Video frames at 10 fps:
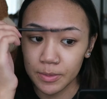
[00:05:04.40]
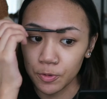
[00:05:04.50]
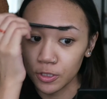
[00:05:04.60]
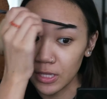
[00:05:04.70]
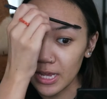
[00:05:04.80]
bit
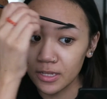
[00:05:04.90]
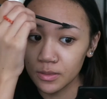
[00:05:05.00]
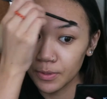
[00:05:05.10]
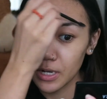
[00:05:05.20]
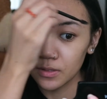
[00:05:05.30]
more light on
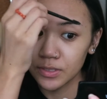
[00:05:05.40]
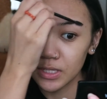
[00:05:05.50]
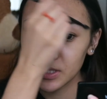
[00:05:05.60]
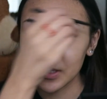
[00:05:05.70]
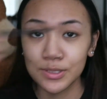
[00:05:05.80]
the brows.
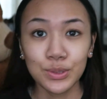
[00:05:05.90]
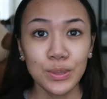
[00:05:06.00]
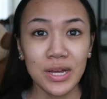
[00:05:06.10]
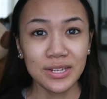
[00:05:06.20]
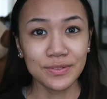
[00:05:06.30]
I still
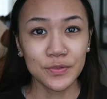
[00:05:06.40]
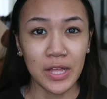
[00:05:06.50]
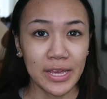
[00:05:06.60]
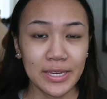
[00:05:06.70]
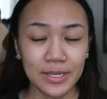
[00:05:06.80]
kind of
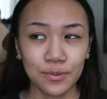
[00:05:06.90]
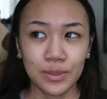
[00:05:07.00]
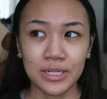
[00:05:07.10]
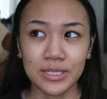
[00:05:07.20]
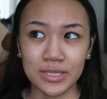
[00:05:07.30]
like it
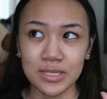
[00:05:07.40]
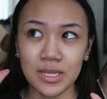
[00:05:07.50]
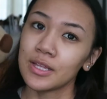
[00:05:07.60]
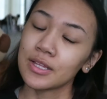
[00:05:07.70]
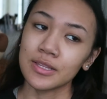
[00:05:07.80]
when it's
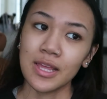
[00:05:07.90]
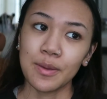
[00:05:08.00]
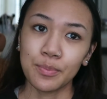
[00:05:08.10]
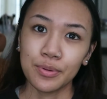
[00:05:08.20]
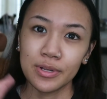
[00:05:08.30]

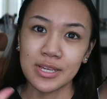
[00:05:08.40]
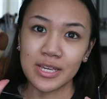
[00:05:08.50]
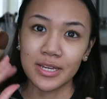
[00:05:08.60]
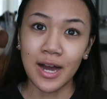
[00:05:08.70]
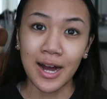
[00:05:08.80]
like
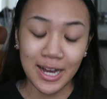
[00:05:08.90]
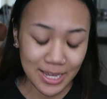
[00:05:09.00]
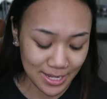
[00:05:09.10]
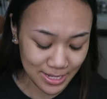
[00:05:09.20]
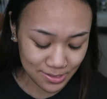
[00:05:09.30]
pretty
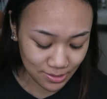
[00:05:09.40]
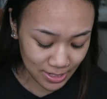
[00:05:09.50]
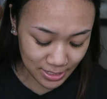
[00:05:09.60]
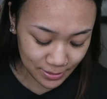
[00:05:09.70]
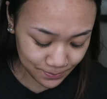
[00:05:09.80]
cut and
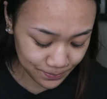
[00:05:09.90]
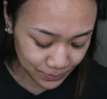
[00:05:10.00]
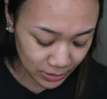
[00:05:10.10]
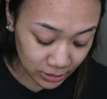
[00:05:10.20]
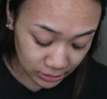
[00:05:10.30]
like
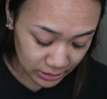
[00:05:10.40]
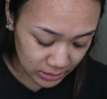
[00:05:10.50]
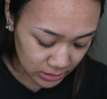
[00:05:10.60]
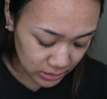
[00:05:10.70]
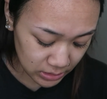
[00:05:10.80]

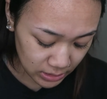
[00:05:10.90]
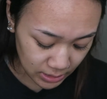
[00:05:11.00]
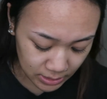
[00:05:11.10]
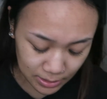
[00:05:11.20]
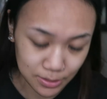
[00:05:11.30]
clean
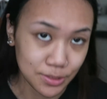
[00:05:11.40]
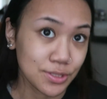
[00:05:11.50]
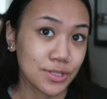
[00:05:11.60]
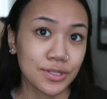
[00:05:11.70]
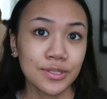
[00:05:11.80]
and
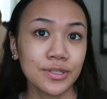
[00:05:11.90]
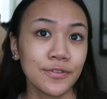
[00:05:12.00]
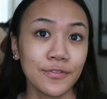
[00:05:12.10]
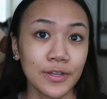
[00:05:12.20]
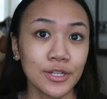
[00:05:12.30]

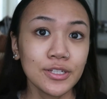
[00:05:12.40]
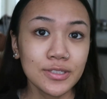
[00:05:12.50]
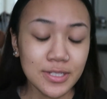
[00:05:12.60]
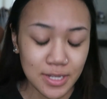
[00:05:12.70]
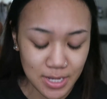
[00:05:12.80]
filled.